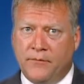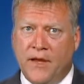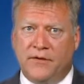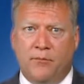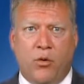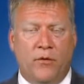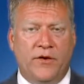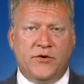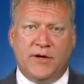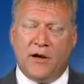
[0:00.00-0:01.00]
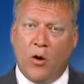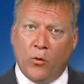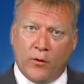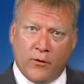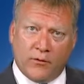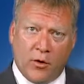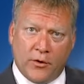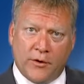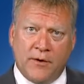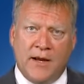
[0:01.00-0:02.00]
It's important that you get a hold of the
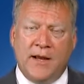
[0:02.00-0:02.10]
lawyer